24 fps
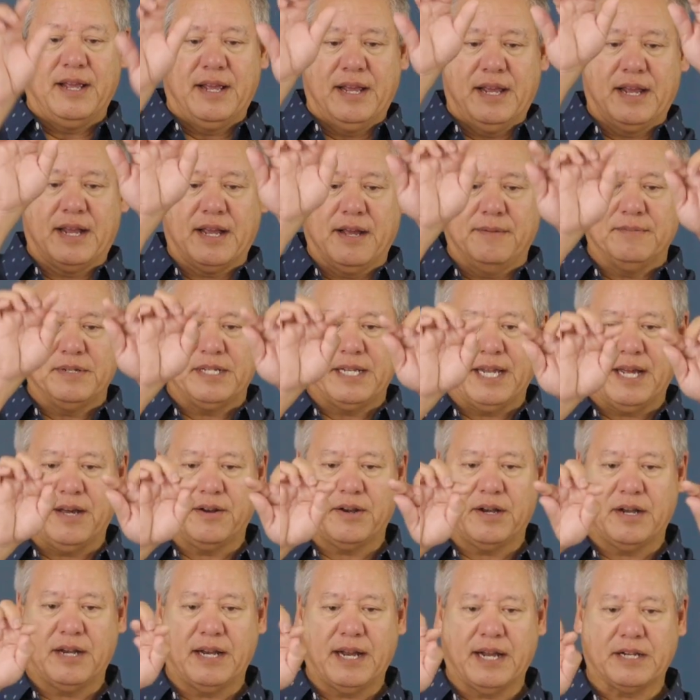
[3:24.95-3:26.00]
It comes down
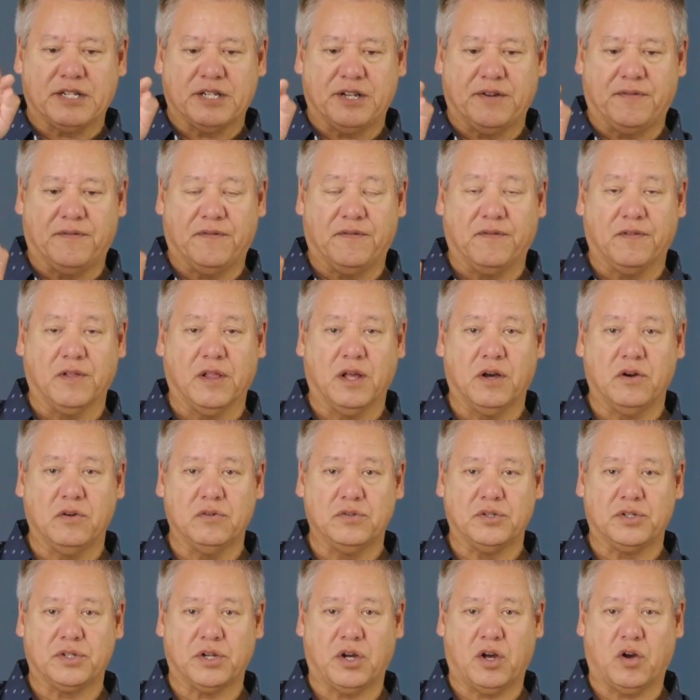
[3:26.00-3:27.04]
and it actually
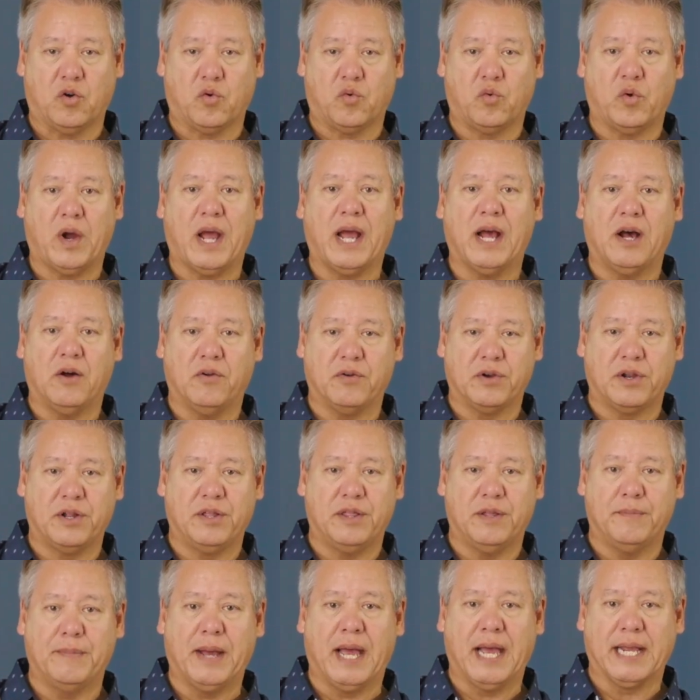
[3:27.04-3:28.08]
flows around
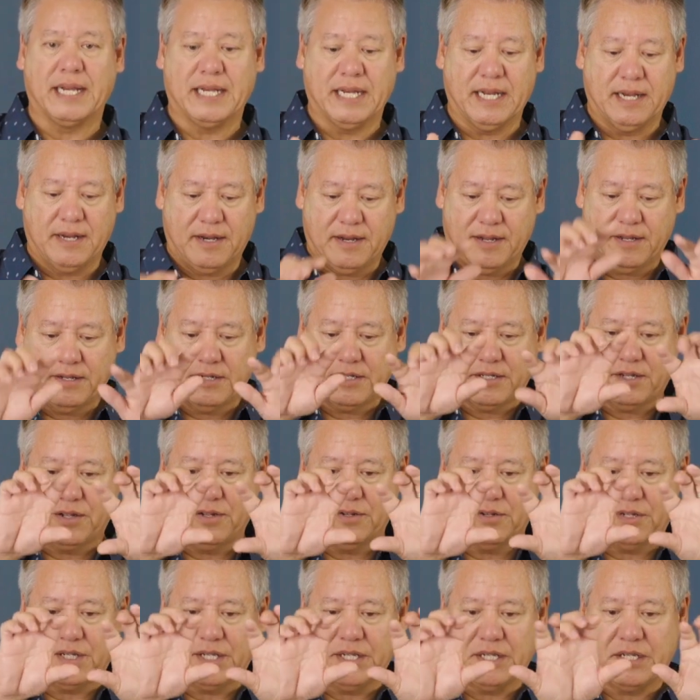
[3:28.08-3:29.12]
the magnet. So
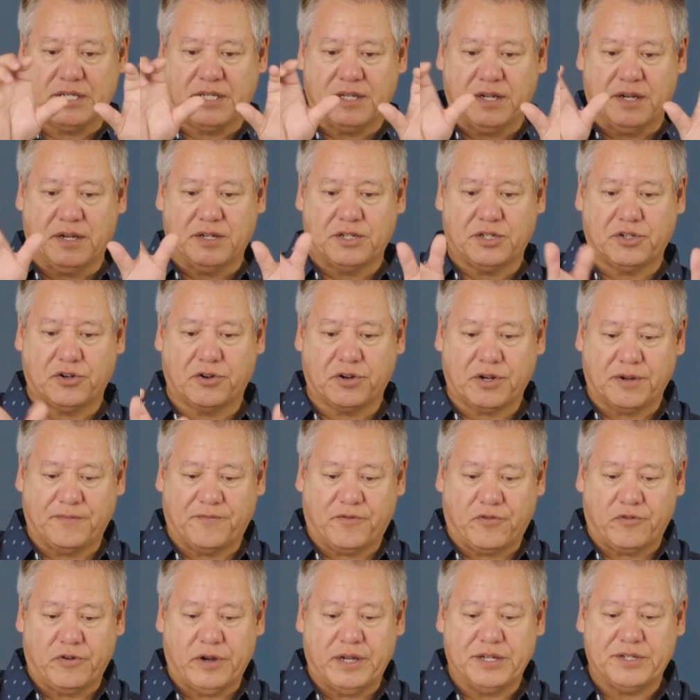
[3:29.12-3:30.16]
there's this
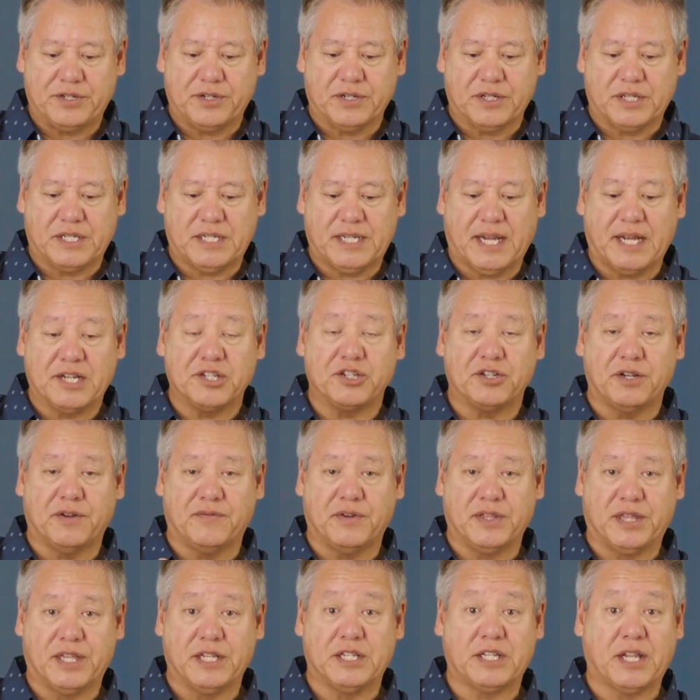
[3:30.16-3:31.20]
circumferential section of
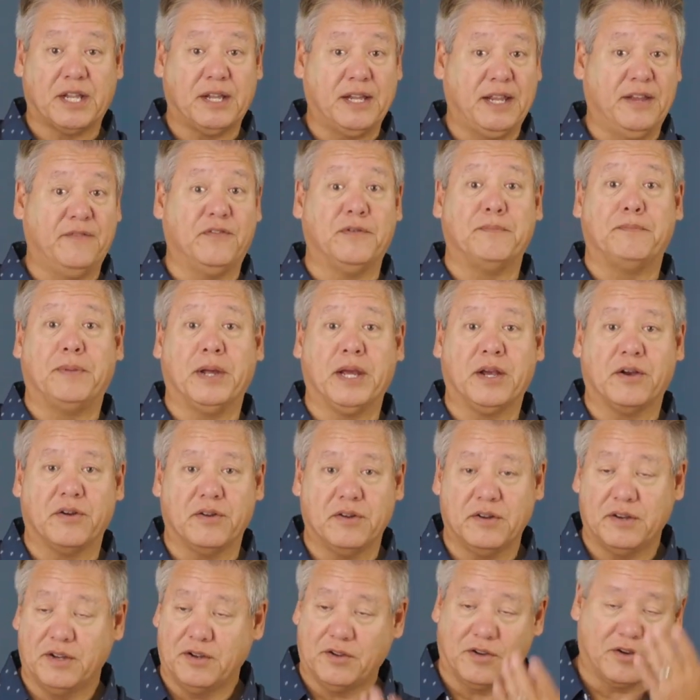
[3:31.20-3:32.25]
it that's even bigger.
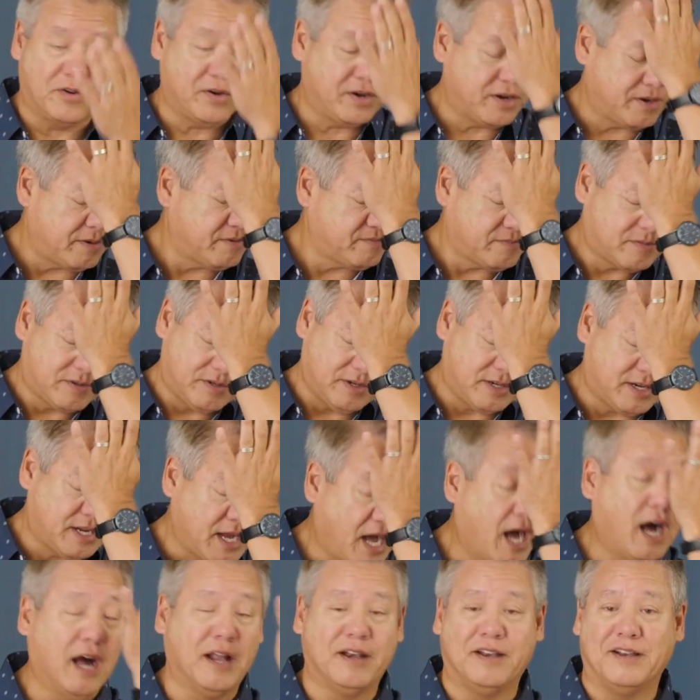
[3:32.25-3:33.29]
And you're going, good
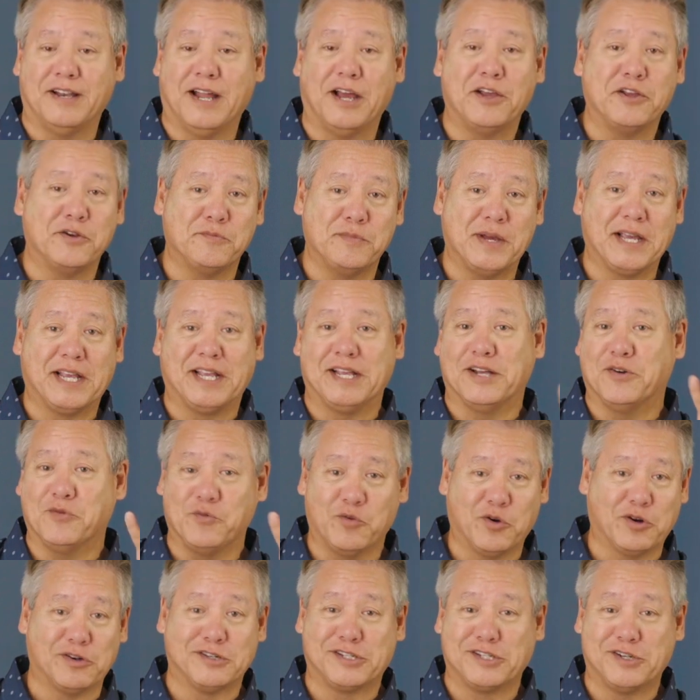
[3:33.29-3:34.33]
God, now you're making it
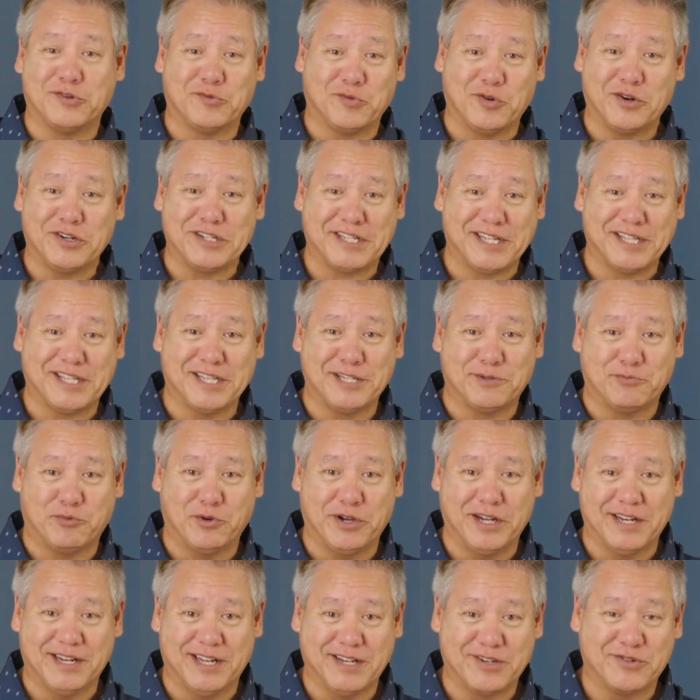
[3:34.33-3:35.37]
worse and worse at this
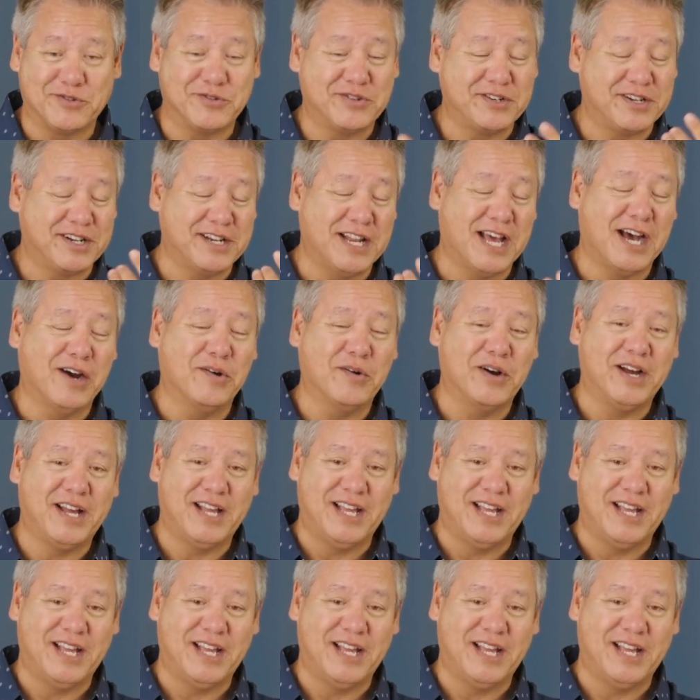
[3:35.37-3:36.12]
point, Hunter. No.